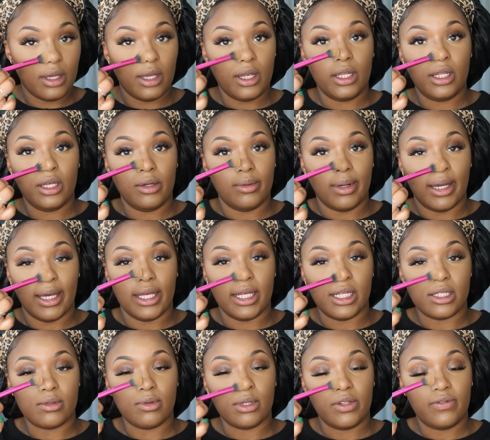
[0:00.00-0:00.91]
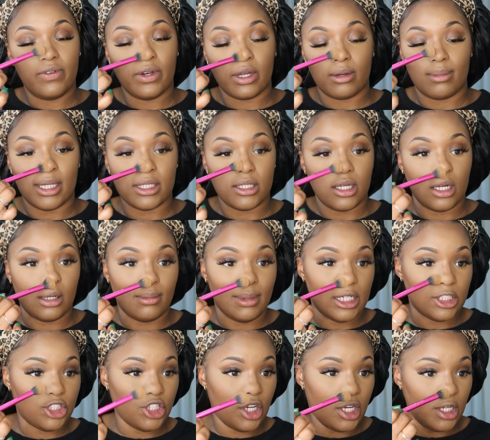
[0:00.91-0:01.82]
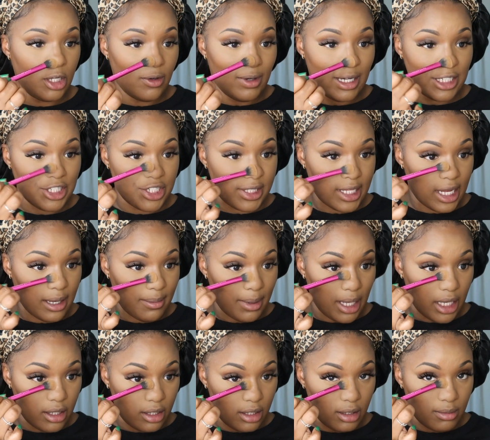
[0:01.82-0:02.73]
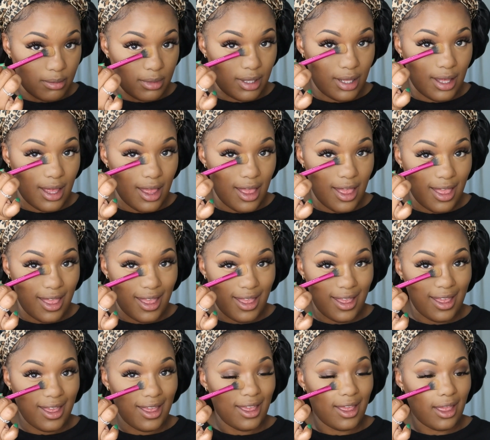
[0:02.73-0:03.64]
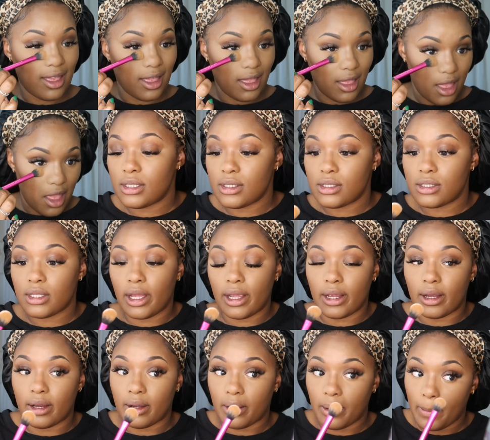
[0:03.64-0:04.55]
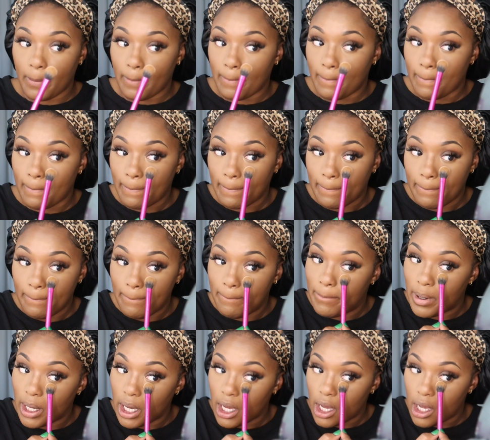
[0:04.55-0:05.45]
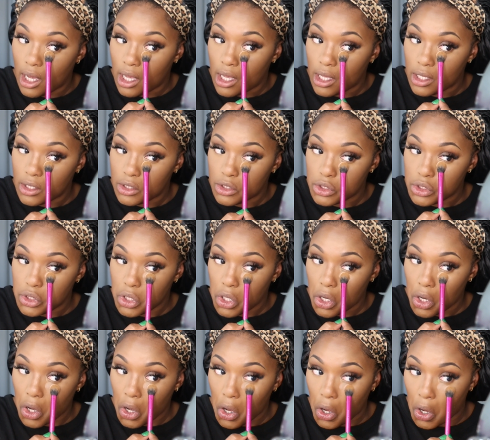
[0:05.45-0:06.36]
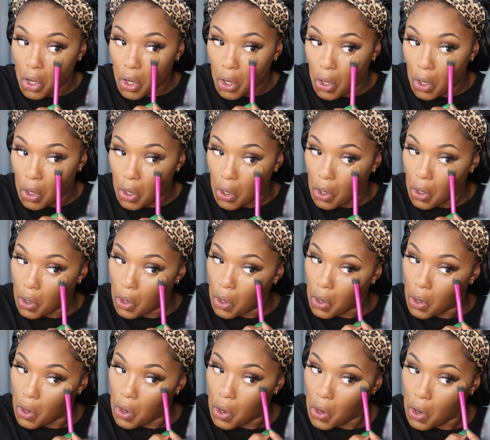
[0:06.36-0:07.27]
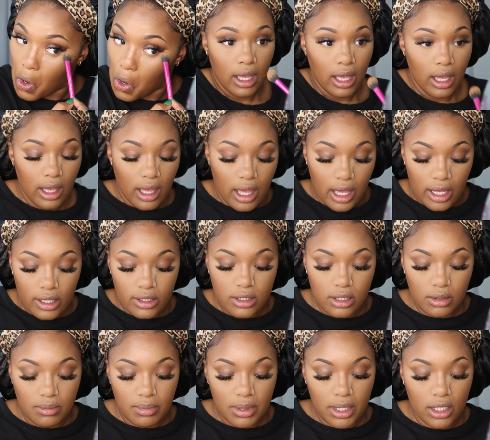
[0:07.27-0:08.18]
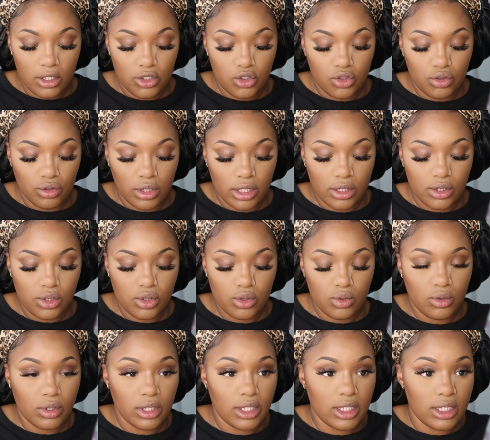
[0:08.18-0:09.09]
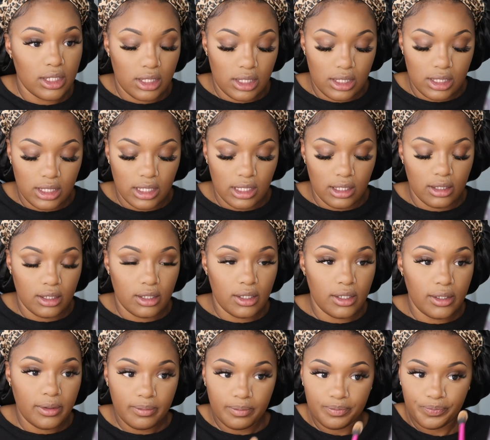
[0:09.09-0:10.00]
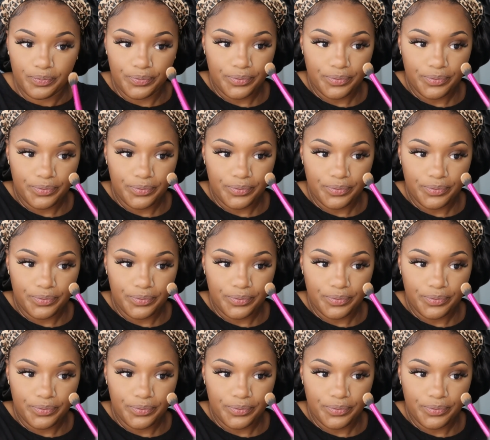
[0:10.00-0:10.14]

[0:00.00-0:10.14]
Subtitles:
Anyways, what the fuck am I talking about? Y'all know I just like makeup. This is like butter. And to be a drugstore concealer,